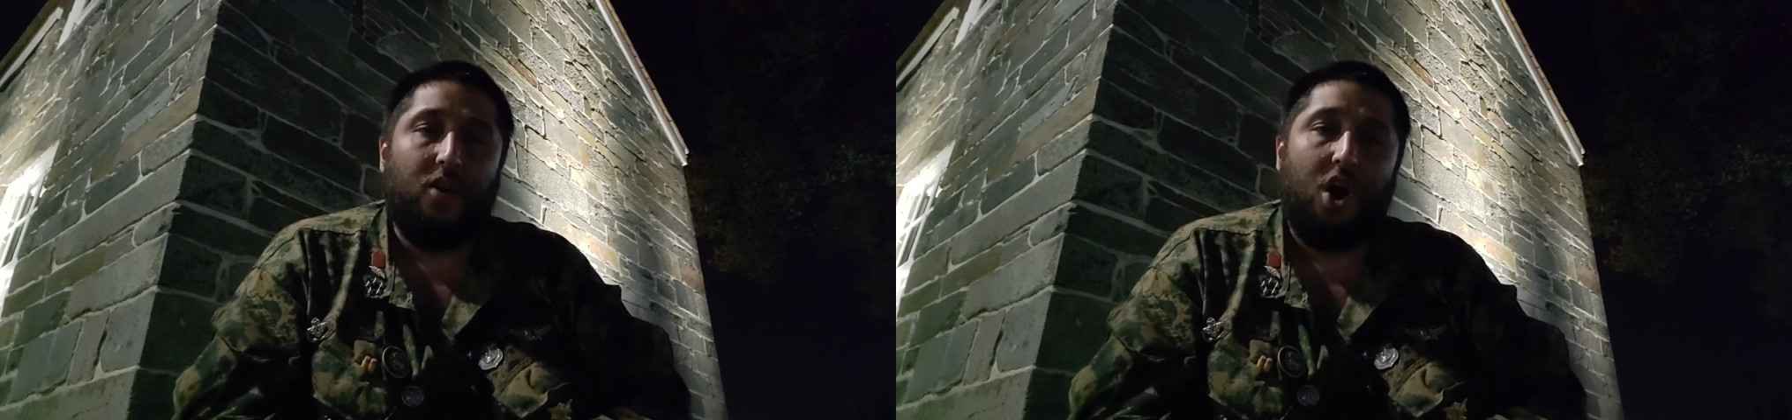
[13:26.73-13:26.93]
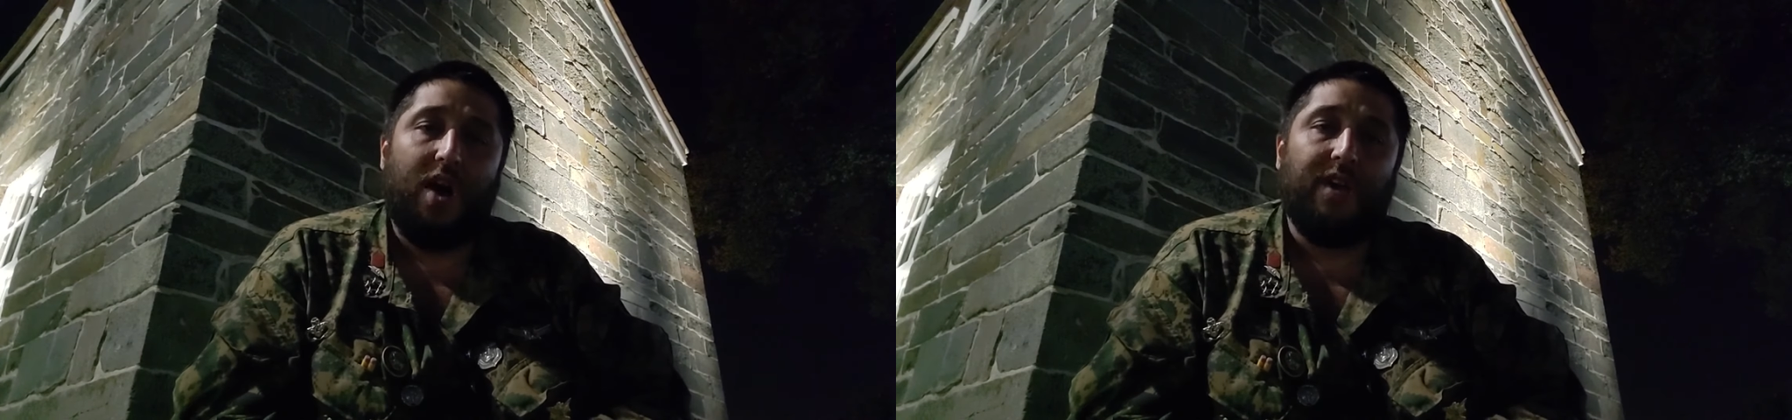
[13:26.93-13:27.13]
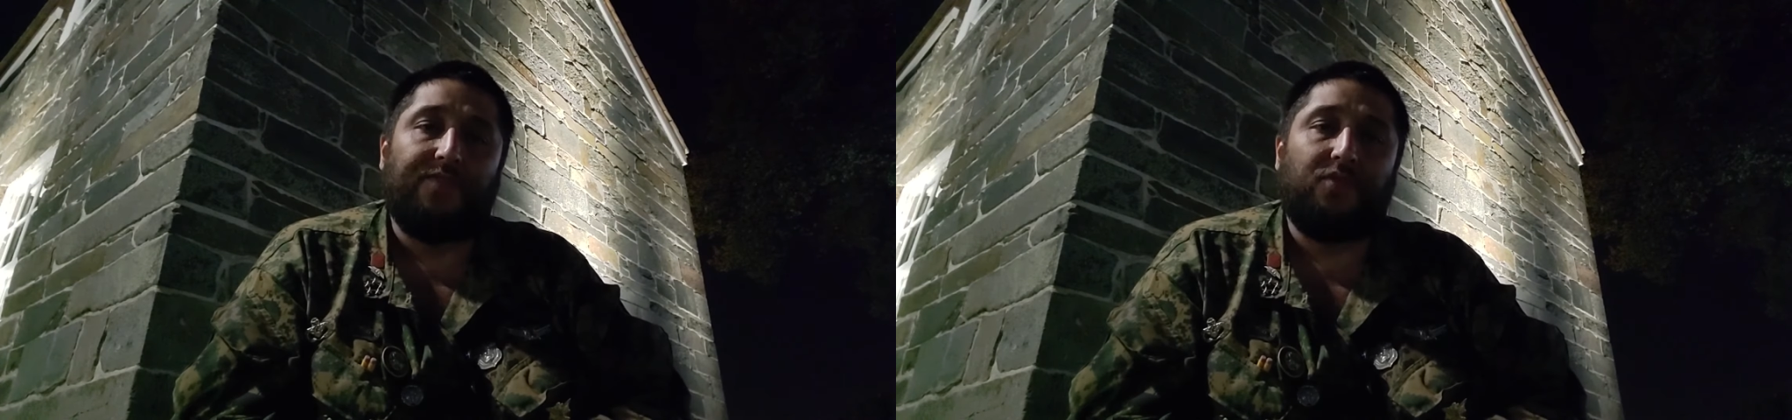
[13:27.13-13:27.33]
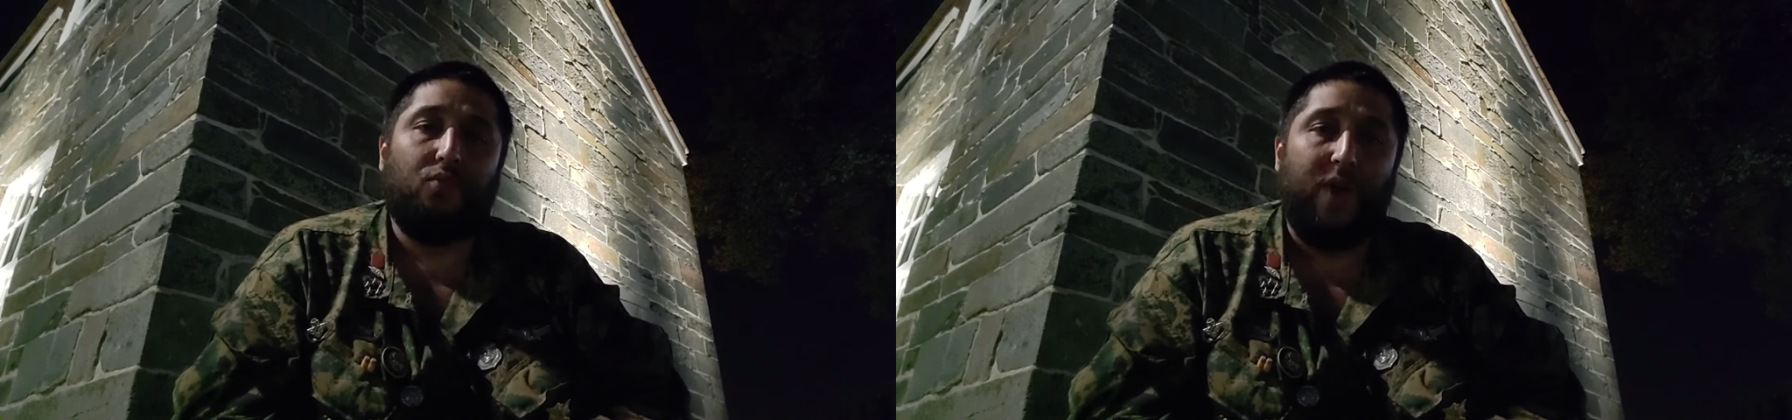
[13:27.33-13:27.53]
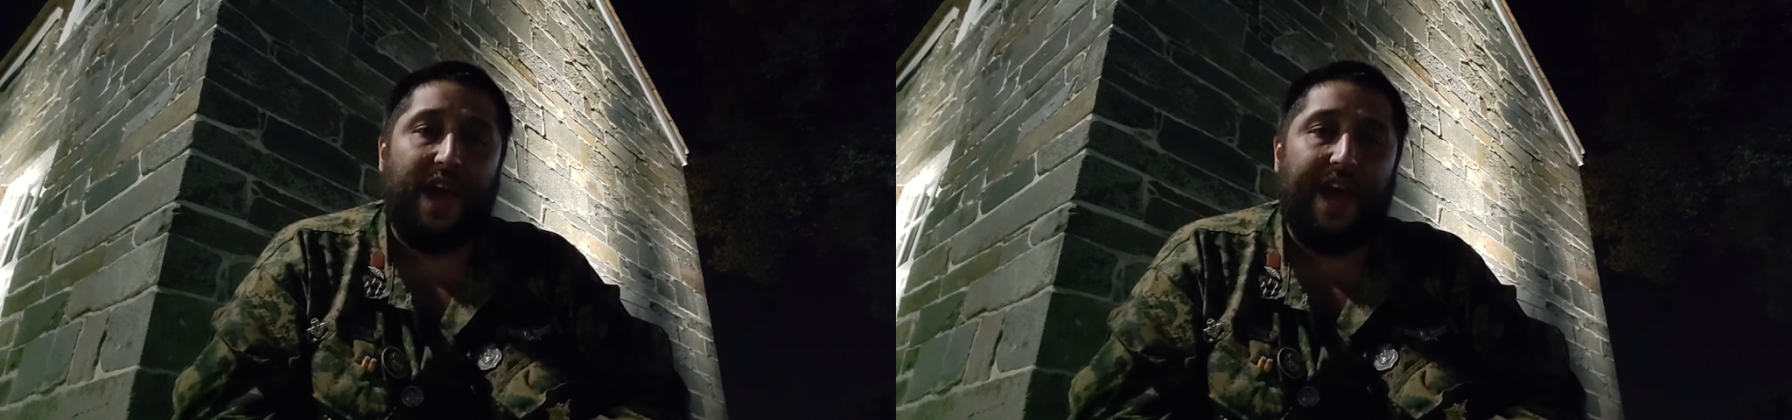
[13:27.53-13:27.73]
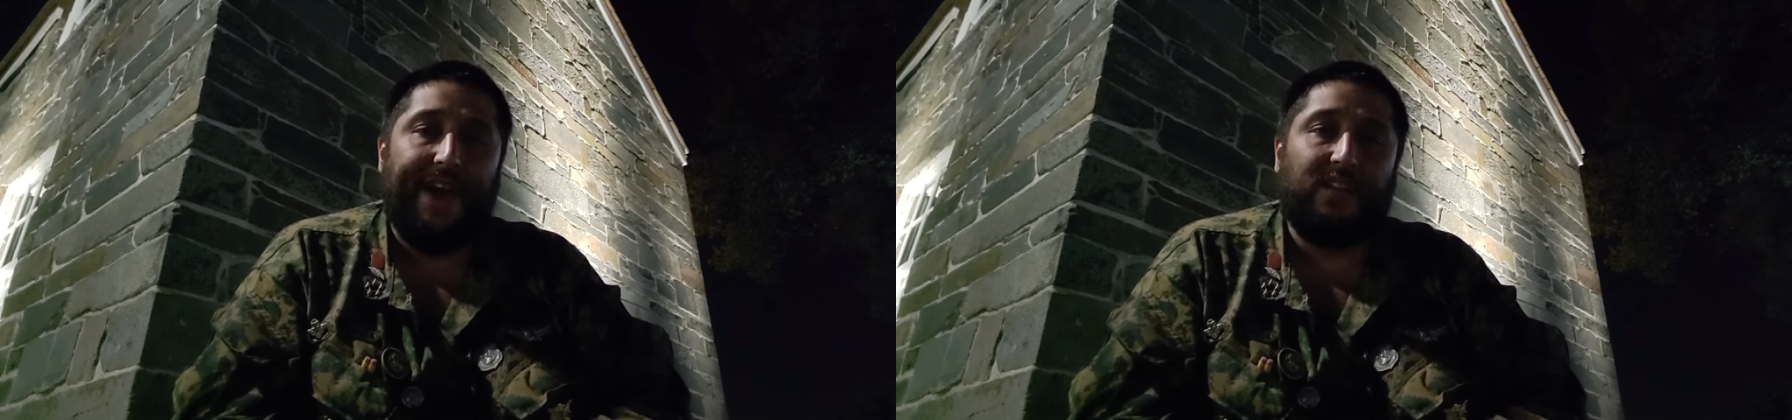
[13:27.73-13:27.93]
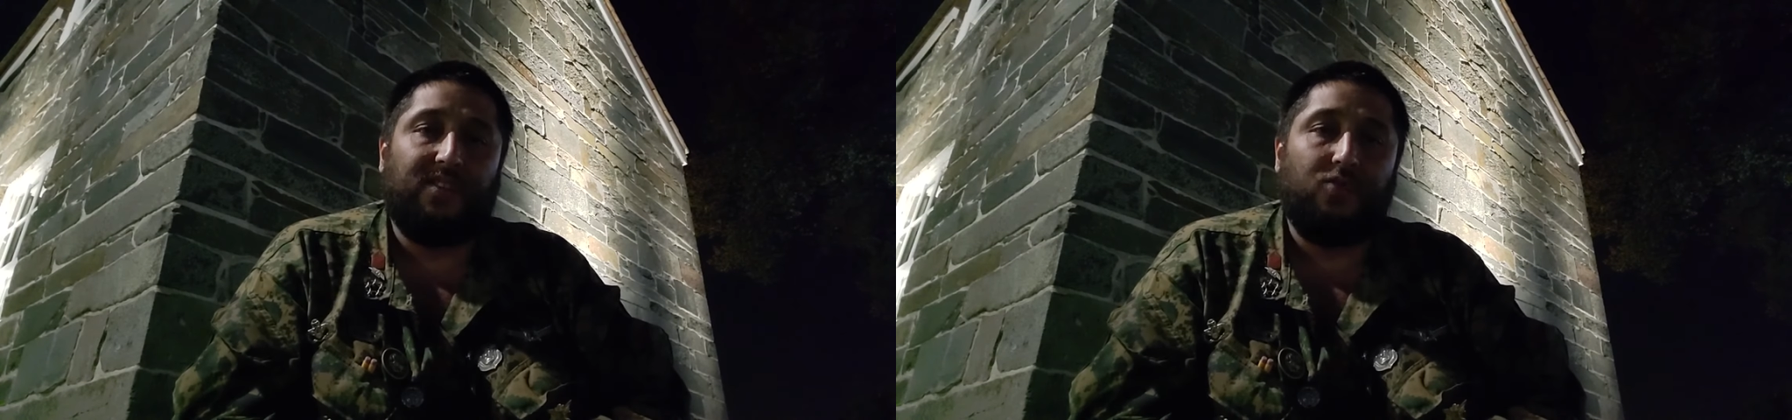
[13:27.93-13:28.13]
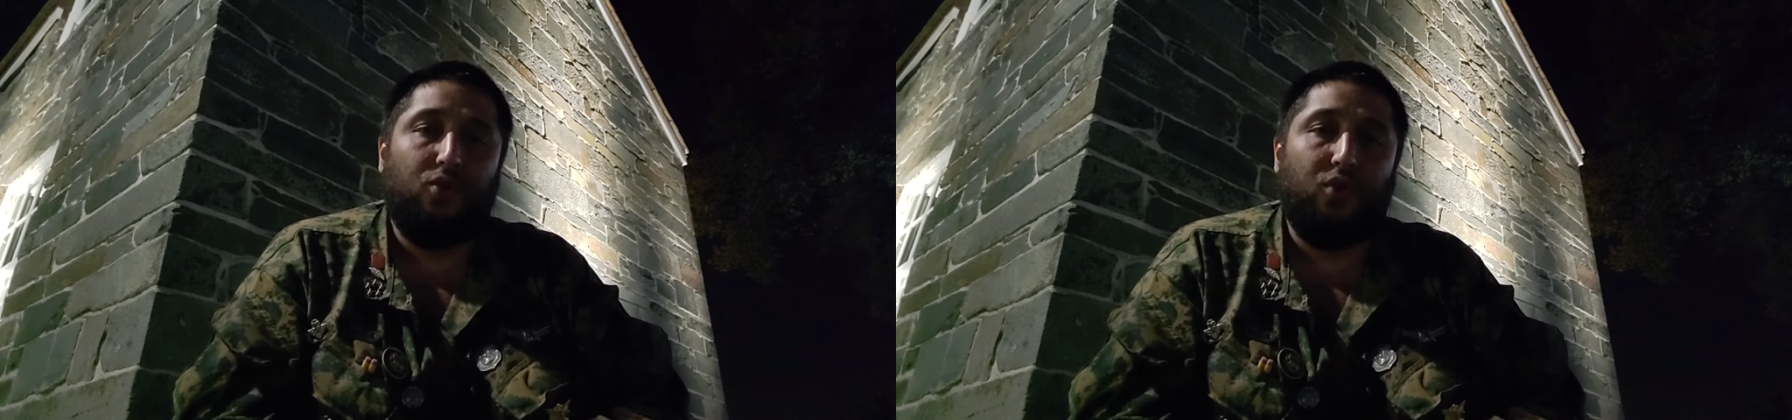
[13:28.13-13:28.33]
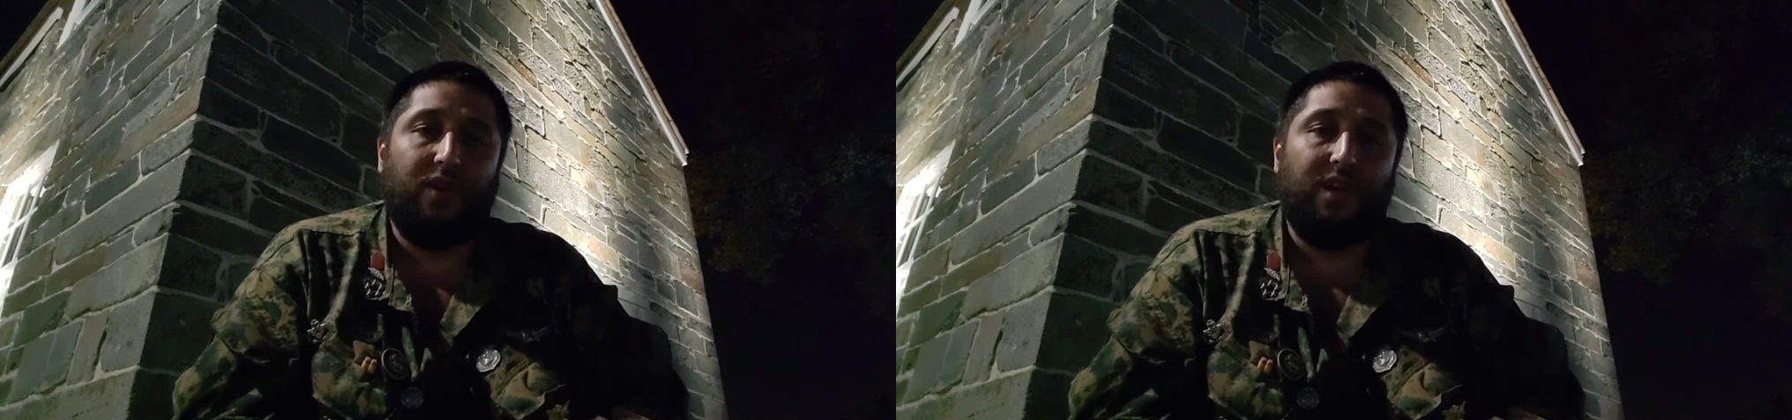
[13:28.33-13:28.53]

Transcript: on its way to